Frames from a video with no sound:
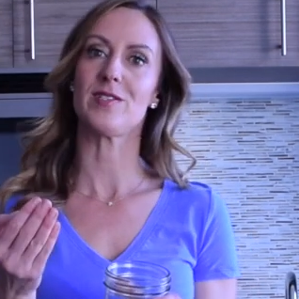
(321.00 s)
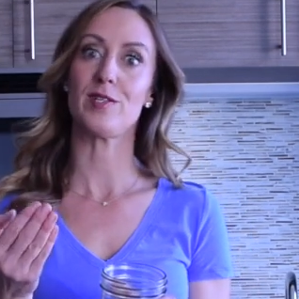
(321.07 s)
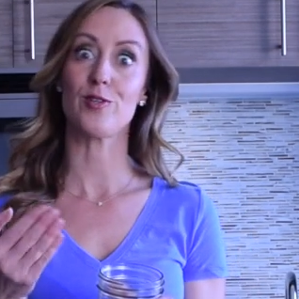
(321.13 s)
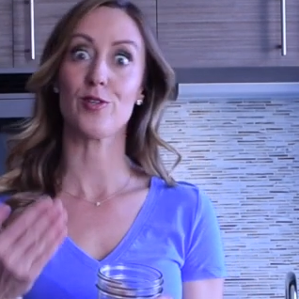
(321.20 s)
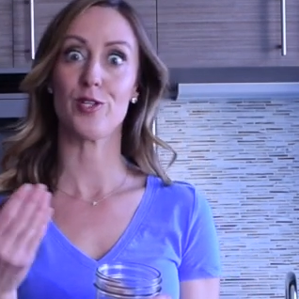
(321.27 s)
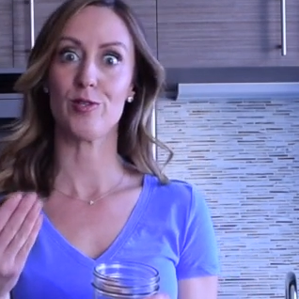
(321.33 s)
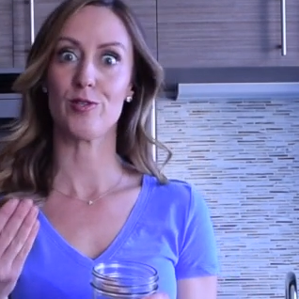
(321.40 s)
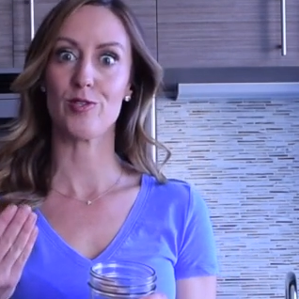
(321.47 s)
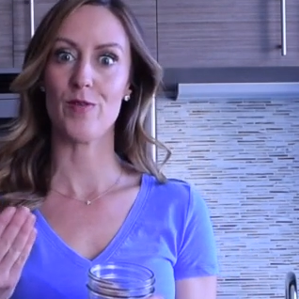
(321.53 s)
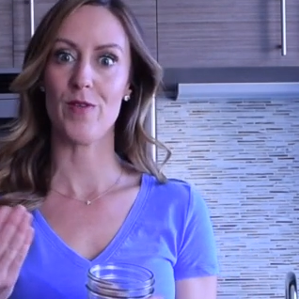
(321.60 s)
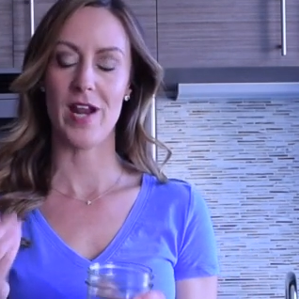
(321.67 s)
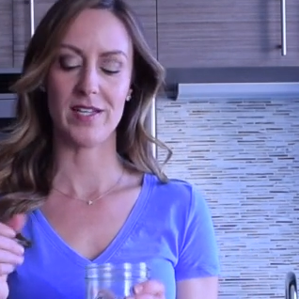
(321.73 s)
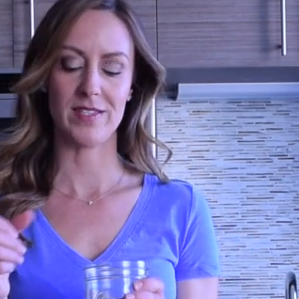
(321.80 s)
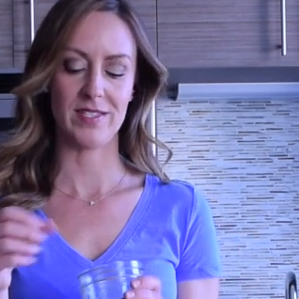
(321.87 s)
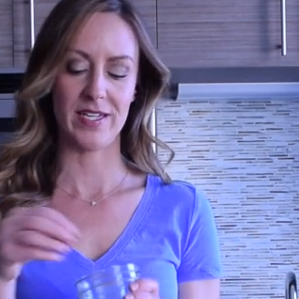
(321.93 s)
seeds you're used to in the
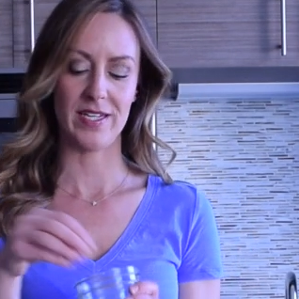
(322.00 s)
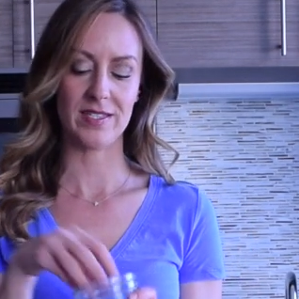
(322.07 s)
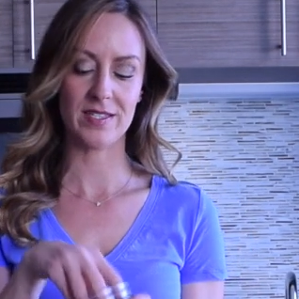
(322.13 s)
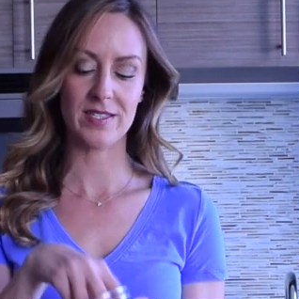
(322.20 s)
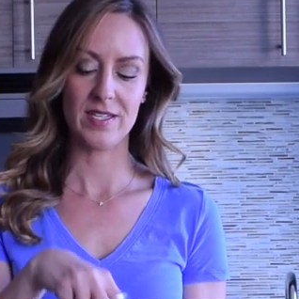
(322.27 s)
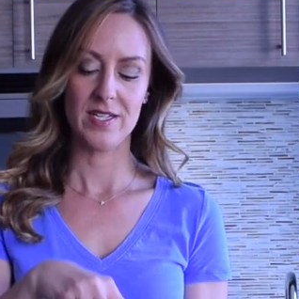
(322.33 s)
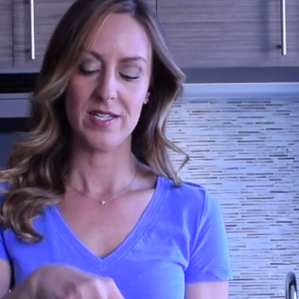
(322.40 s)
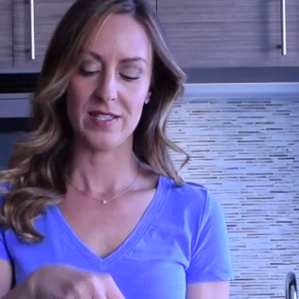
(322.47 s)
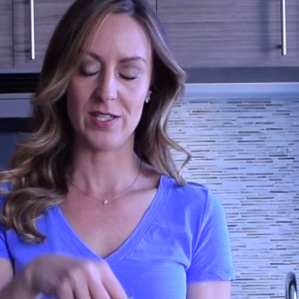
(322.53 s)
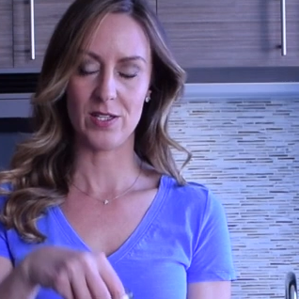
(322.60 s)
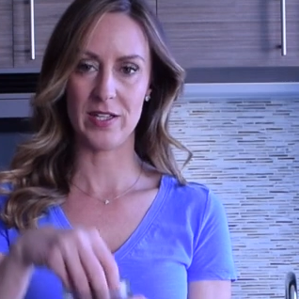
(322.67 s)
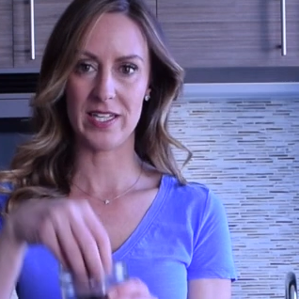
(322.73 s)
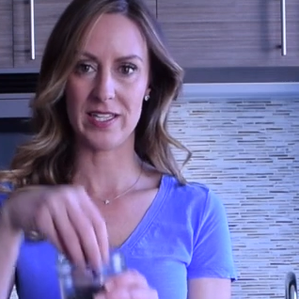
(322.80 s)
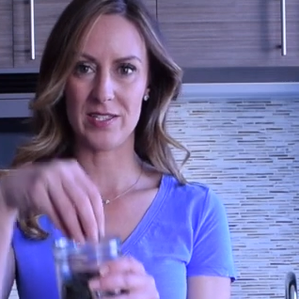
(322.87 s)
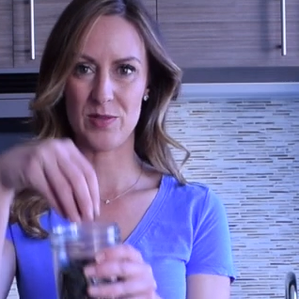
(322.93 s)
United States. They're
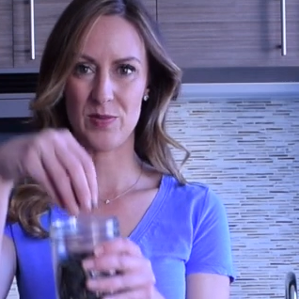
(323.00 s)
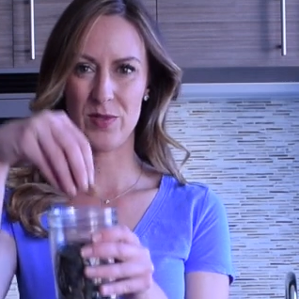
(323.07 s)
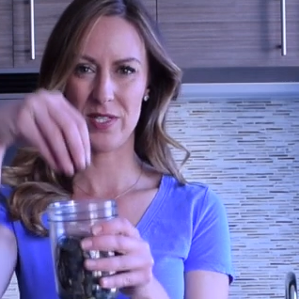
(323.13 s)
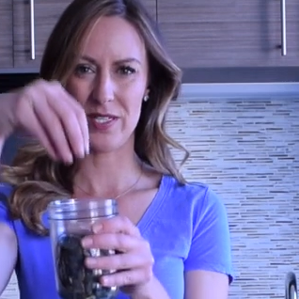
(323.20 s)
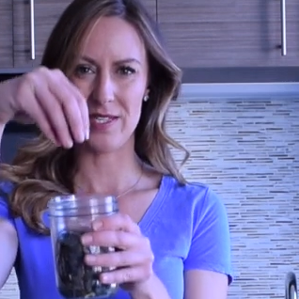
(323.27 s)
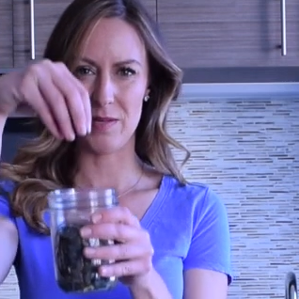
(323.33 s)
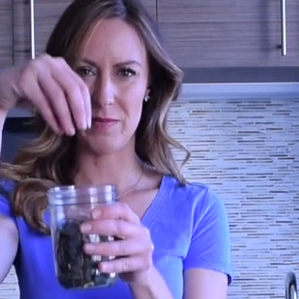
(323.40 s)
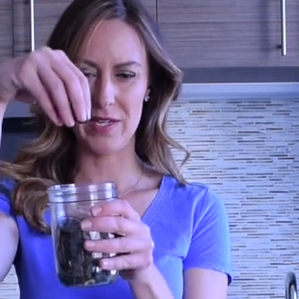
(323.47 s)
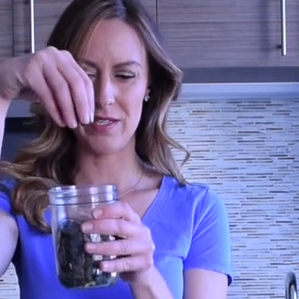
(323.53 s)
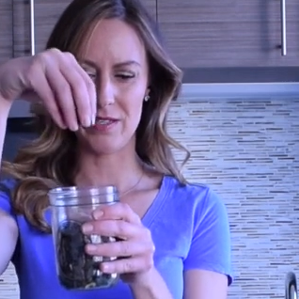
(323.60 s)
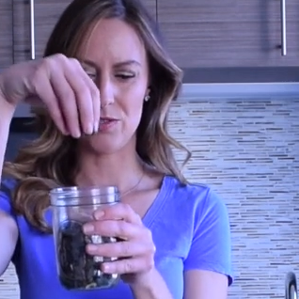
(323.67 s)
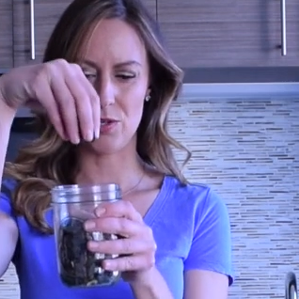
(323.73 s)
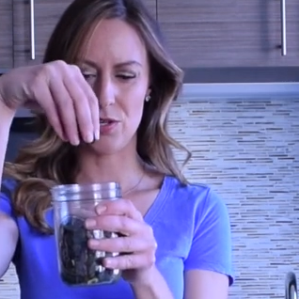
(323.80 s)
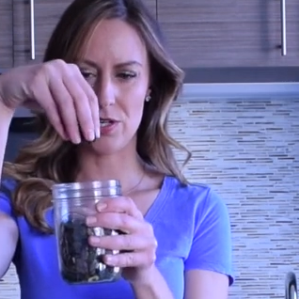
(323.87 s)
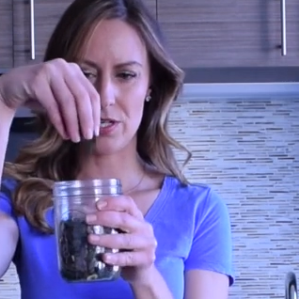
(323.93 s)
like this really yummy,
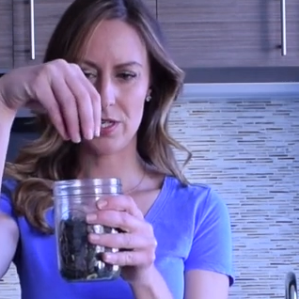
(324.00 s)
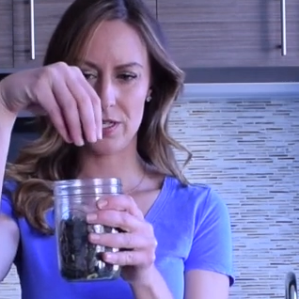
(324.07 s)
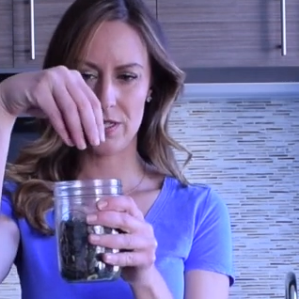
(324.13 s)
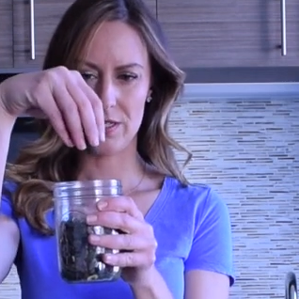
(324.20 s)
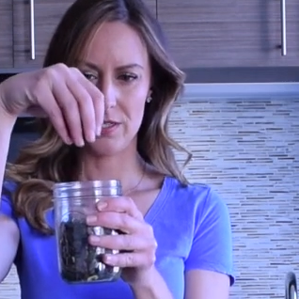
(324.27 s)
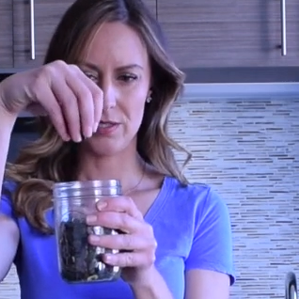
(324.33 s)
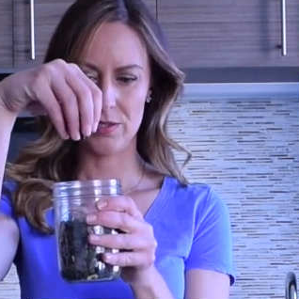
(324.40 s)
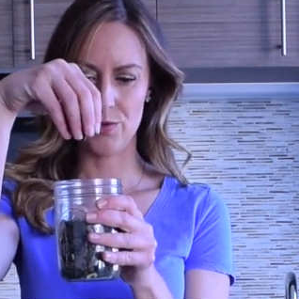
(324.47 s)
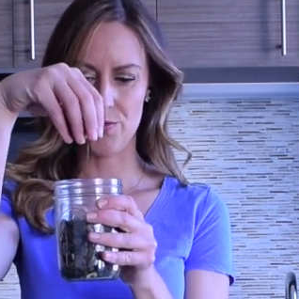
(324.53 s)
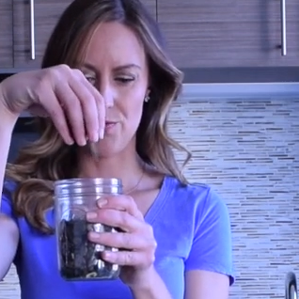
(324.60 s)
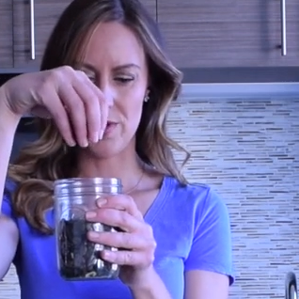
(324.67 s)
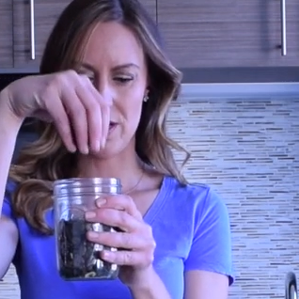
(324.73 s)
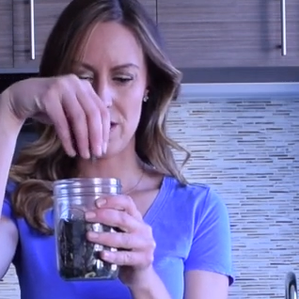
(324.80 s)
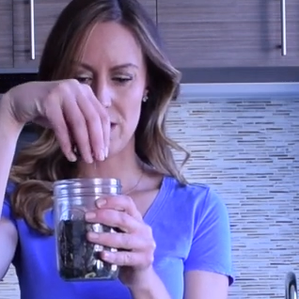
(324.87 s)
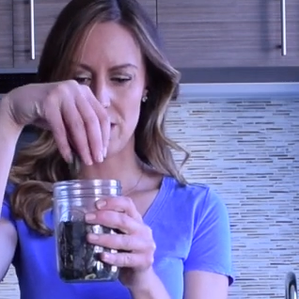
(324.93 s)
dark
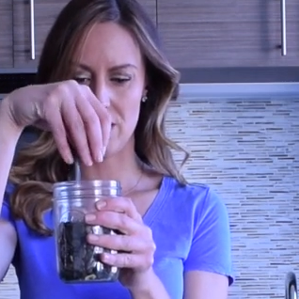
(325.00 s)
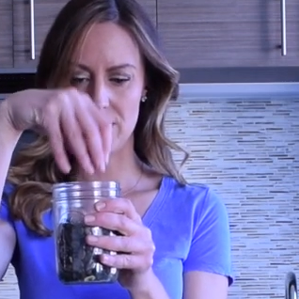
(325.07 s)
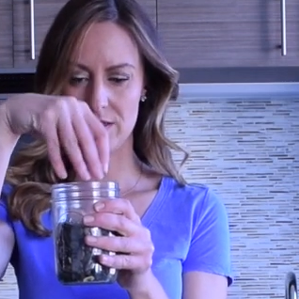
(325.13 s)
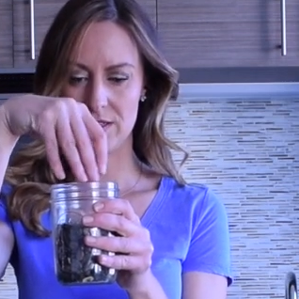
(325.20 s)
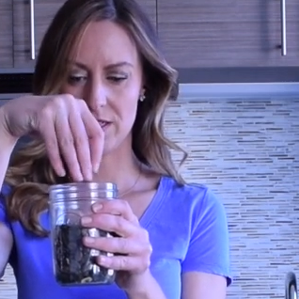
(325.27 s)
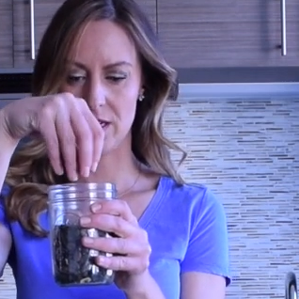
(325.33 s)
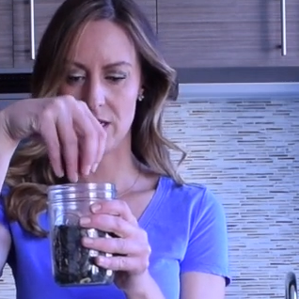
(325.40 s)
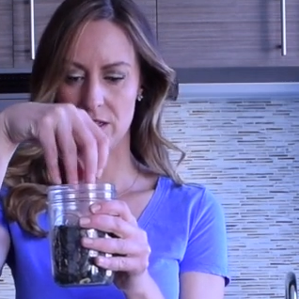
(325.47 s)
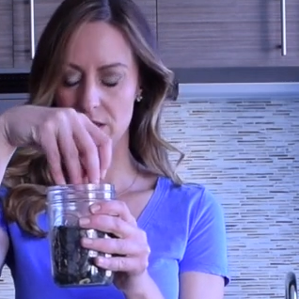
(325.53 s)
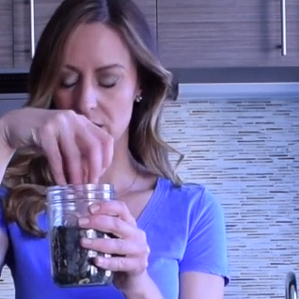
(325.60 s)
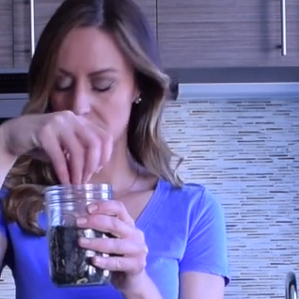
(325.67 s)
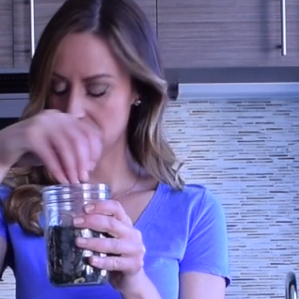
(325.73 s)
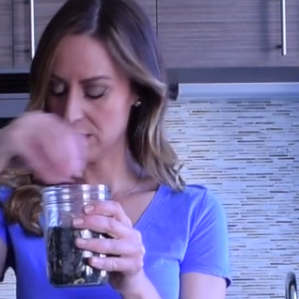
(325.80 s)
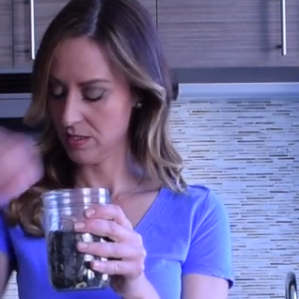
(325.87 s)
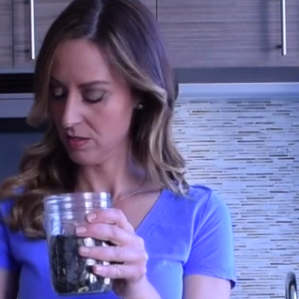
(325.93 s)
green
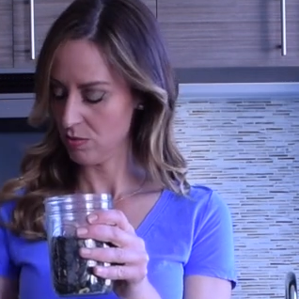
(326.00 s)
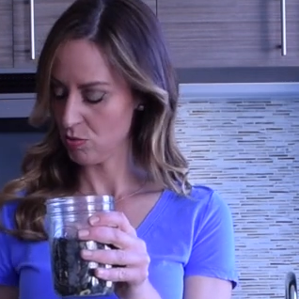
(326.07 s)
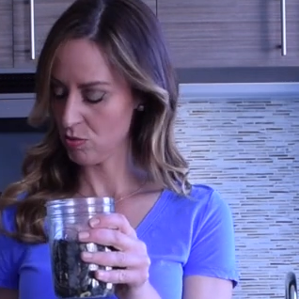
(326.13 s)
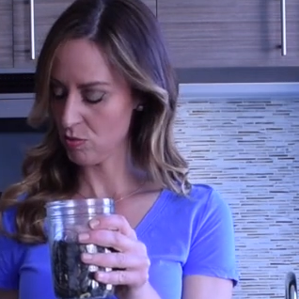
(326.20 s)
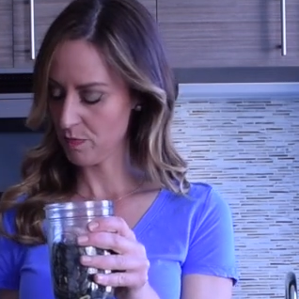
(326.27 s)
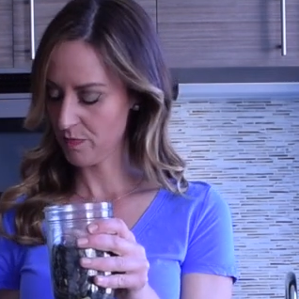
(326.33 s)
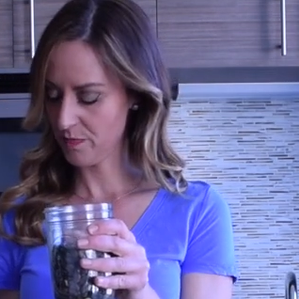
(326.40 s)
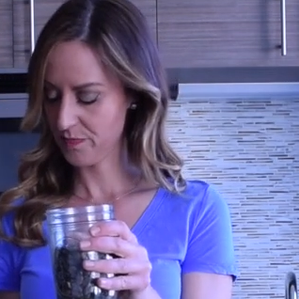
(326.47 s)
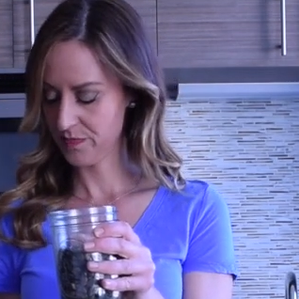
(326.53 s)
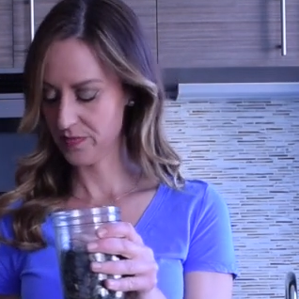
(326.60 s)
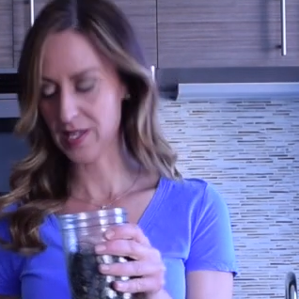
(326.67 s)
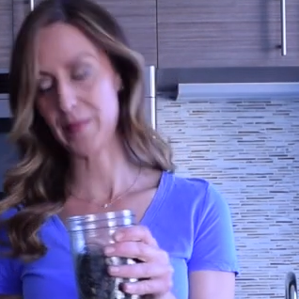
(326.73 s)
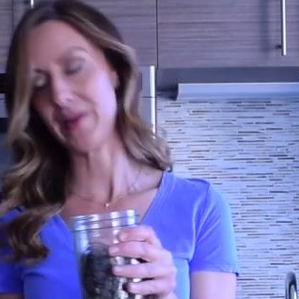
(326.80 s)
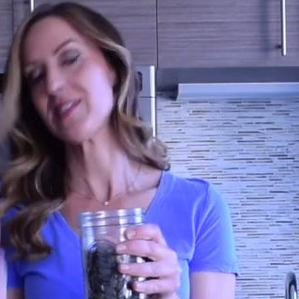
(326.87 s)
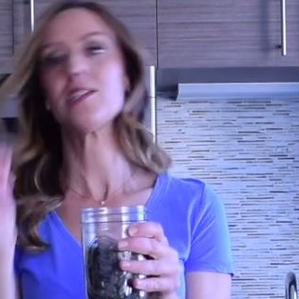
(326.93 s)
color. Ooh,
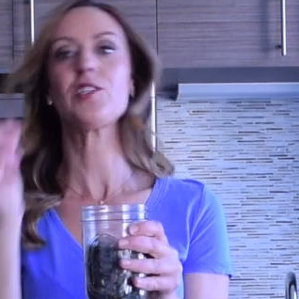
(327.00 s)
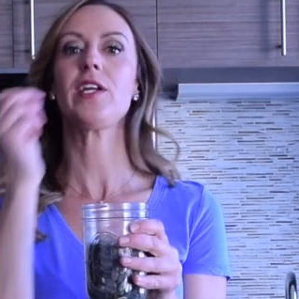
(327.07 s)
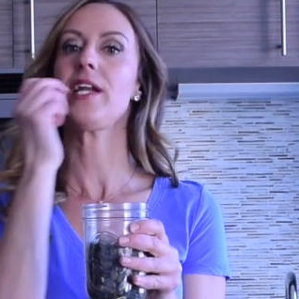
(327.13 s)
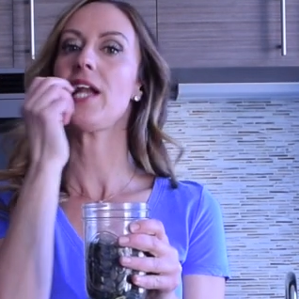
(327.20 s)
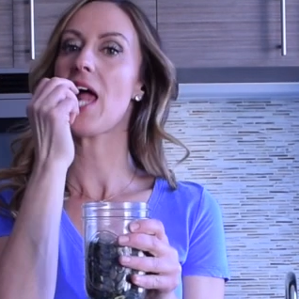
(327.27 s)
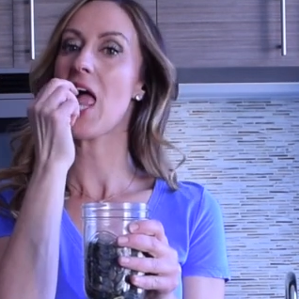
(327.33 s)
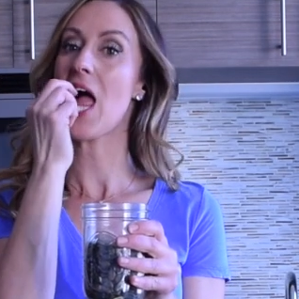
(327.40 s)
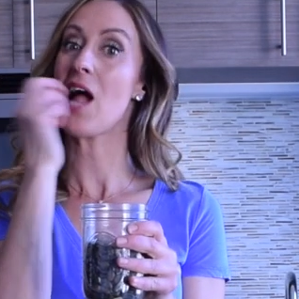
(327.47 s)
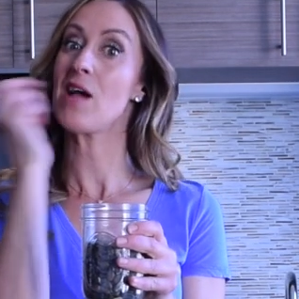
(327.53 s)
that means I should eat it.